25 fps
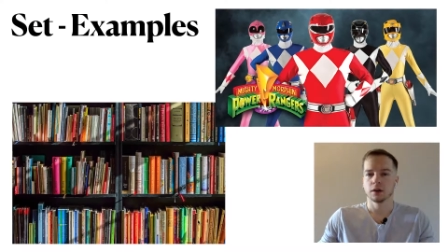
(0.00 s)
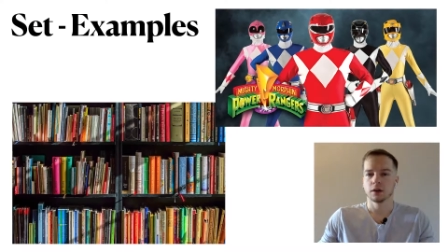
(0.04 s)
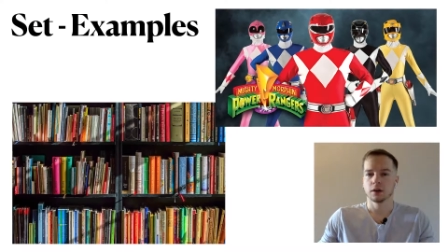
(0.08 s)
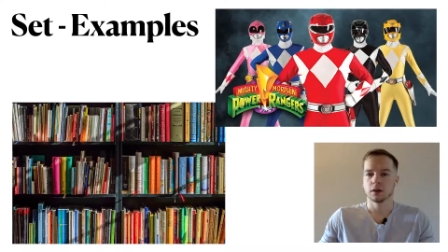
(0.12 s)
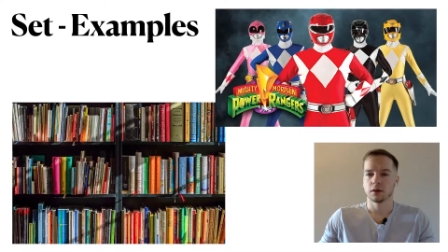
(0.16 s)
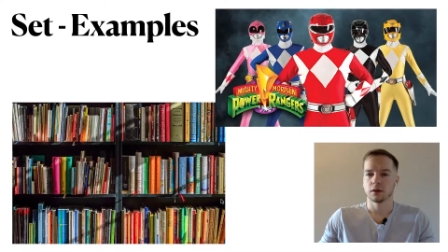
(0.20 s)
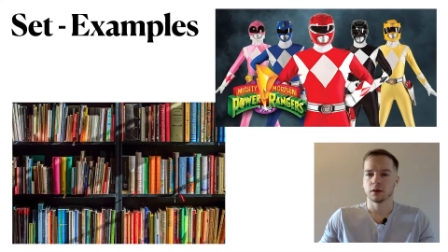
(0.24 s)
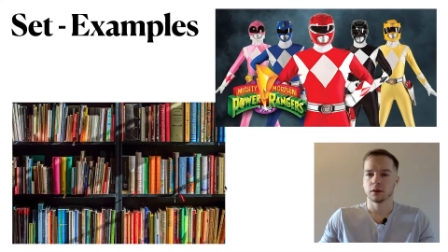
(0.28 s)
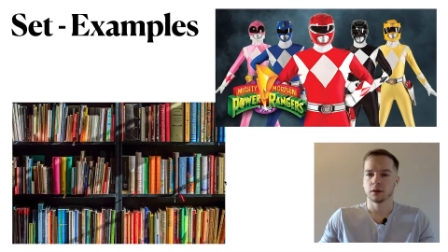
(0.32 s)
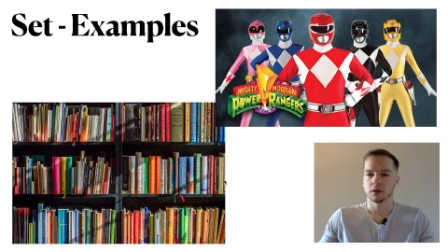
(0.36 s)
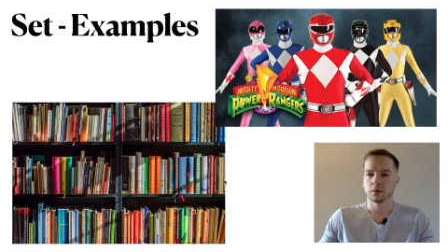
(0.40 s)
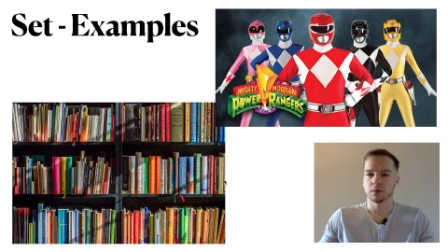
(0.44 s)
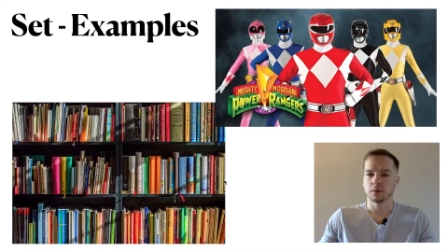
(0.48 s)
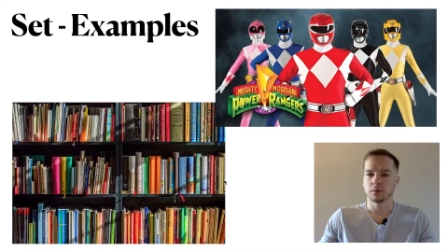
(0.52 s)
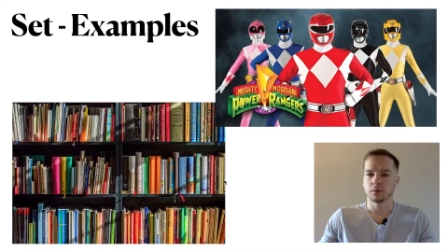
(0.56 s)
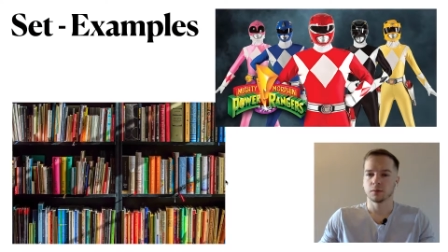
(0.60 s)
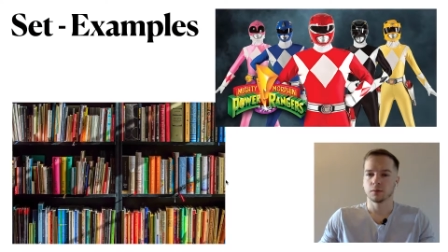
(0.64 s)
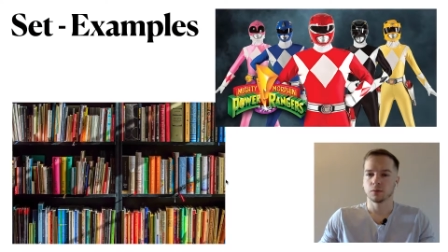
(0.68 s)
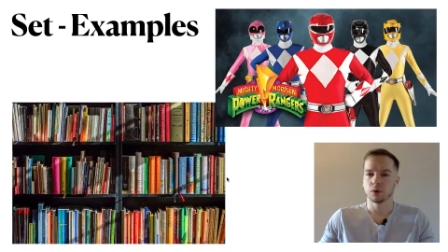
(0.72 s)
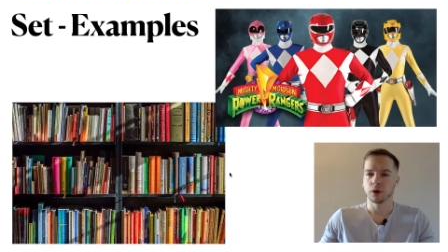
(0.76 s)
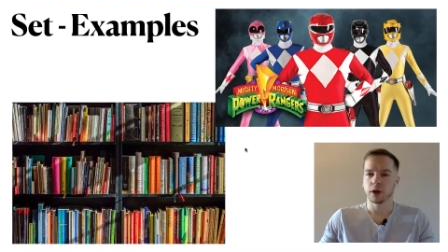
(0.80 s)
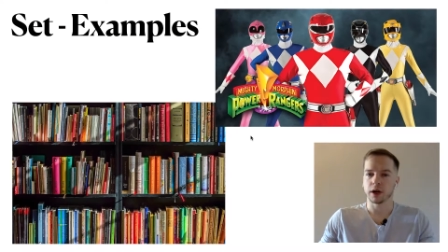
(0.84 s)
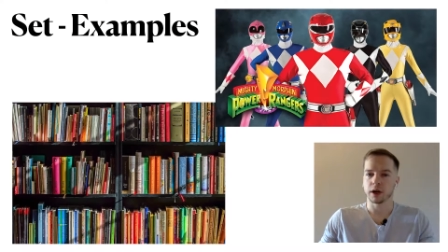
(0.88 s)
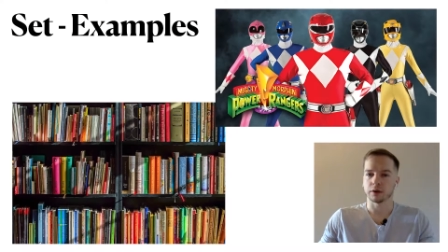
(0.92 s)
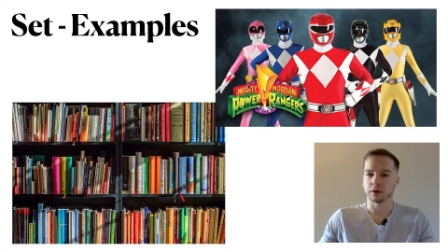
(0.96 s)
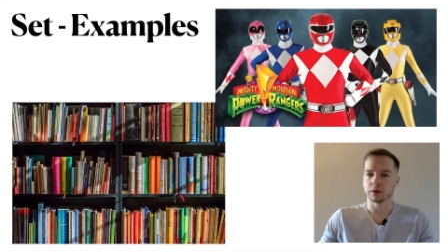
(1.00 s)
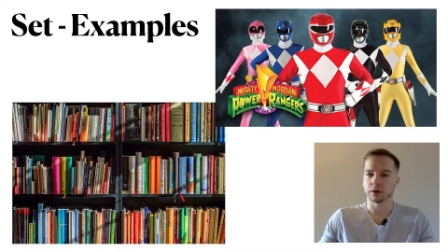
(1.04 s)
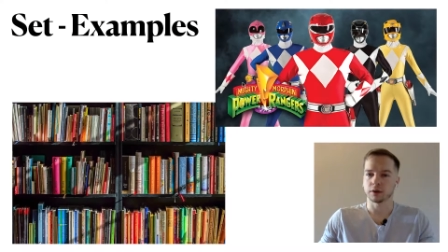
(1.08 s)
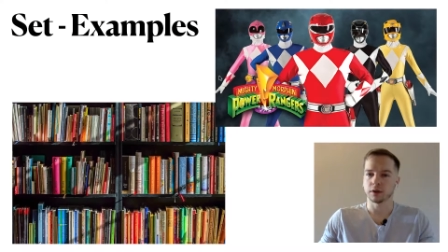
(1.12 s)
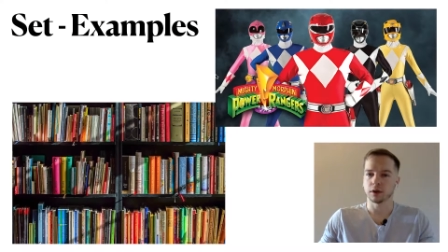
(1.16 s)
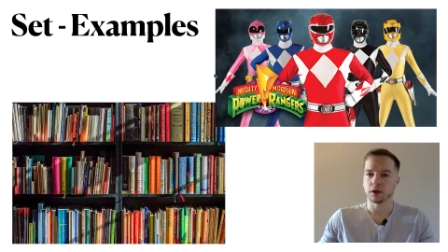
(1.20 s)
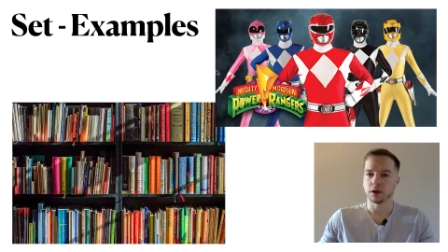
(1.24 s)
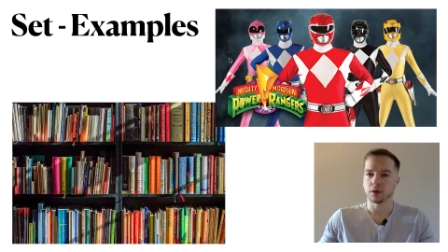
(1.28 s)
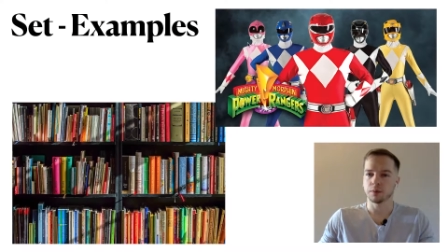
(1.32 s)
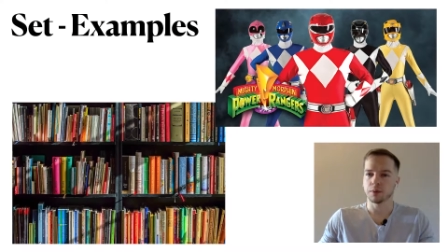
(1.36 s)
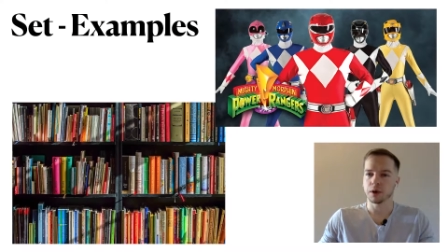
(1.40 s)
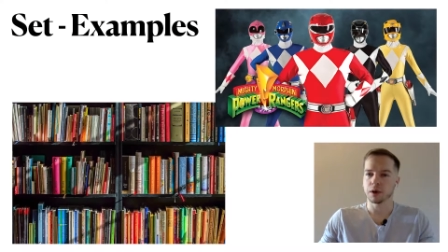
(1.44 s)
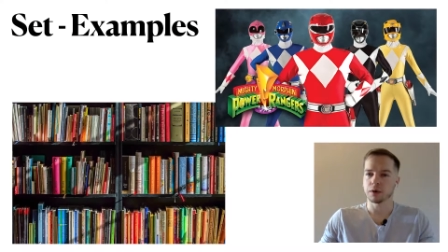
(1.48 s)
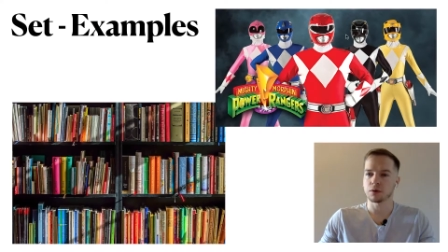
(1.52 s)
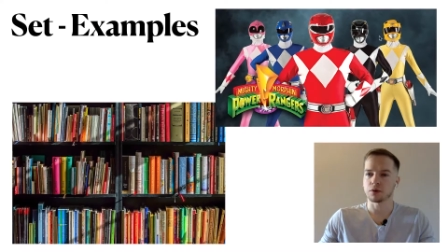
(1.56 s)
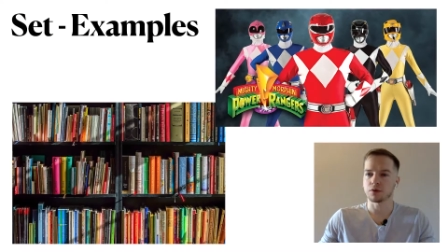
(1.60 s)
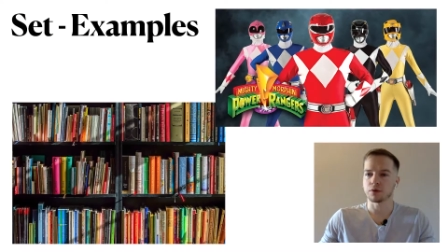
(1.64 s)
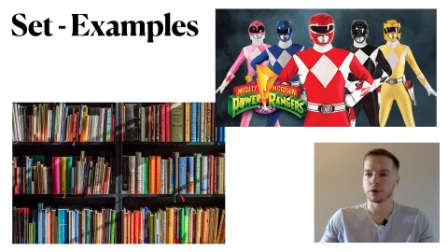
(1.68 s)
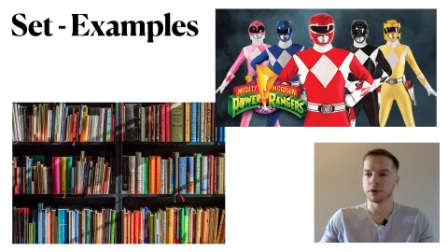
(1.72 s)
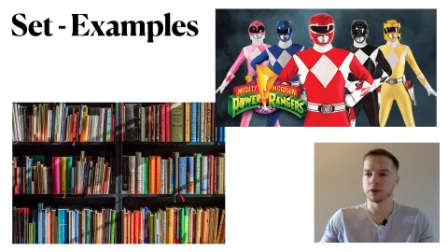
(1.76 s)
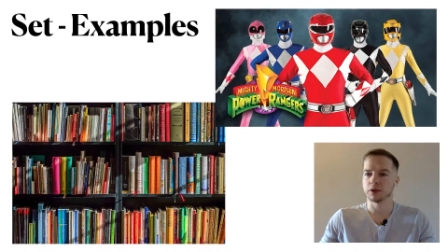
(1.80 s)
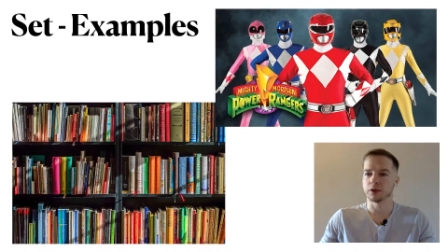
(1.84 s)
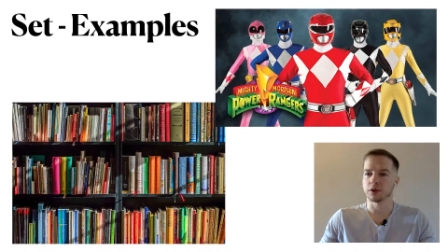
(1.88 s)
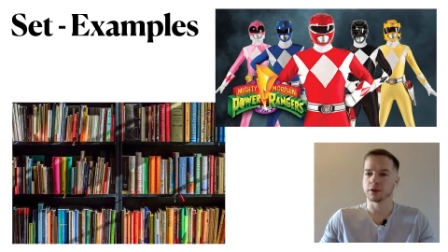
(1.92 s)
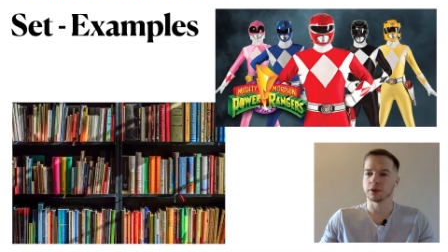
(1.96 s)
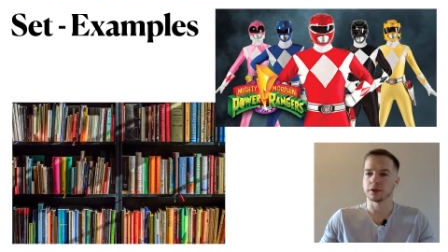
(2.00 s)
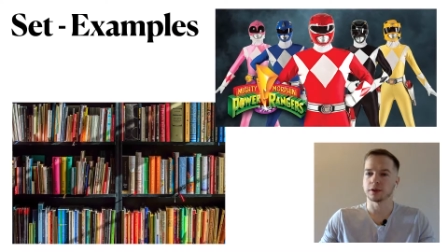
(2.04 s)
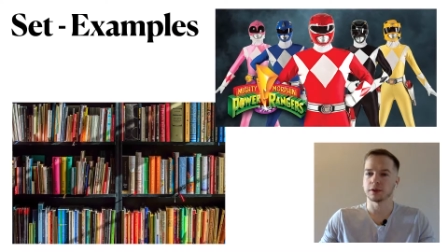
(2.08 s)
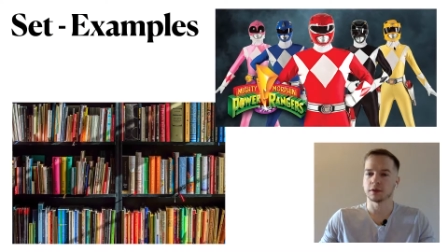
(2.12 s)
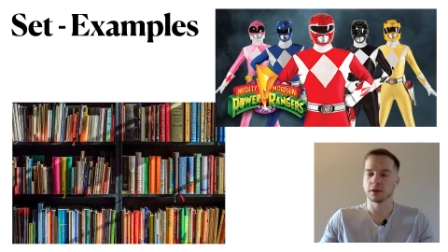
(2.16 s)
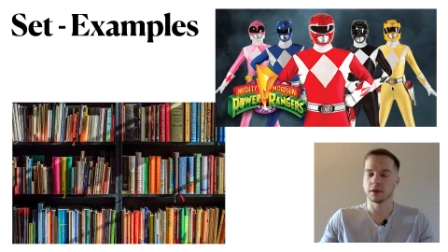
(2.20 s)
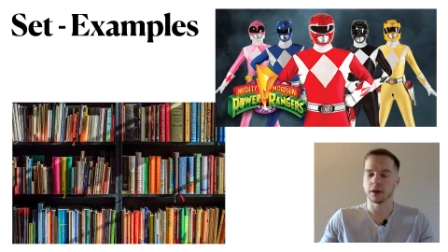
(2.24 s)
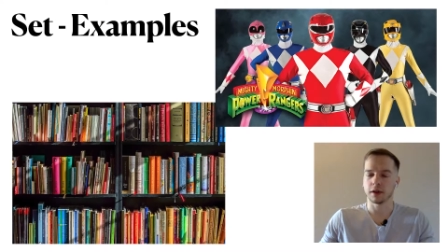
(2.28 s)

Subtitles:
What else? Power Rangers.